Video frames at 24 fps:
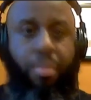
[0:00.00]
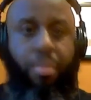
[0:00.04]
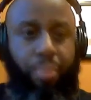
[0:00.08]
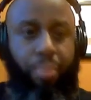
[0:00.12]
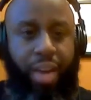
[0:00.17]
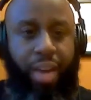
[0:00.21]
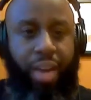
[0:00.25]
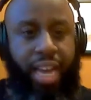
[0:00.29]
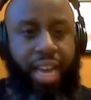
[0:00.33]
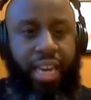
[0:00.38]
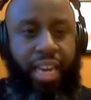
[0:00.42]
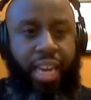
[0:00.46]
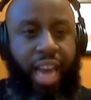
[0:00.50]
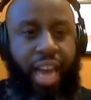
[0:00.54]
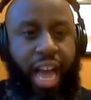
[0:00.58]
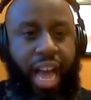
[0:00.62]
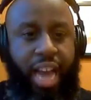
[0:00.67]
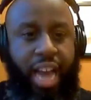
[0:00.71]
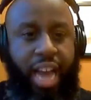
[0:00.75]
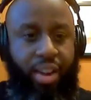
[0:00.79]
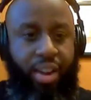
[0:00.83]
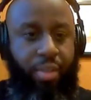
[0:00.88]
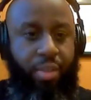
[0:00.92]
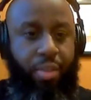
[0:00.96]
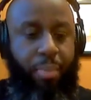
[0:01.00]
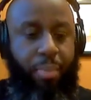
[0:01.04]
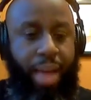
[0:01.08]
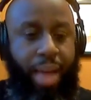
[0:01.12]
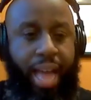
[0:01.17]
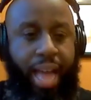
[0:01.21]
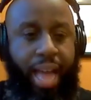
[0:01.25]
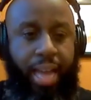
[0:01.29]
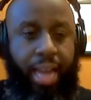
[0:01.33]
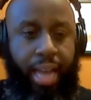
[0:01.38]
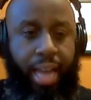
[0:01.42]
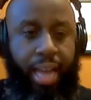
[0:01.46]
Bloodline are the
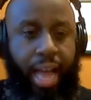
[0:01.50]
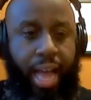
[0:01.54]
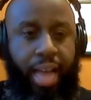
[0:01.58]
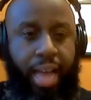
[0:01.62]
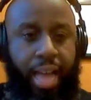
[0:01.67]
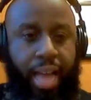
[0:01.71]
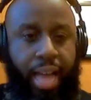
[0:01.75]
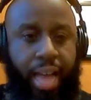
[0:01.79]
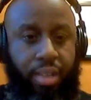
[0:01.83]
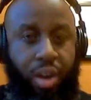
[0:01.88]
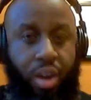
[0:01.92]
bad guys.